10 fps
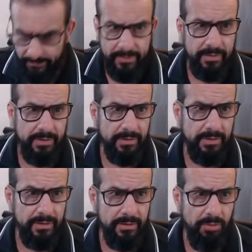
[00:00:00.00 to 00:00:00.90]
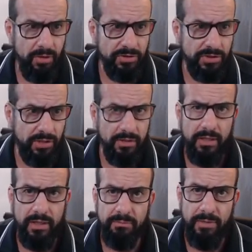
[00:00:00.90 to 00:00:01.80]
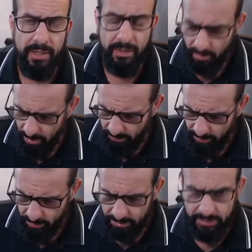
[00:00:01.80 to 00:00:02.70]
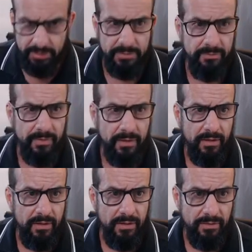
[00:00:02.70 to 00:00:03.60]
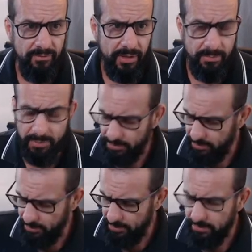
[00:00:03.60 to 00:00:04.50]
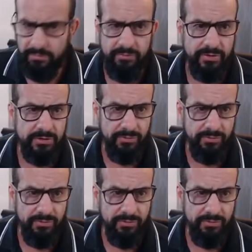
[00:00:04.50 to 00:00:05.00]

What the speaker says: the blockchain at my local machine environment here. First thing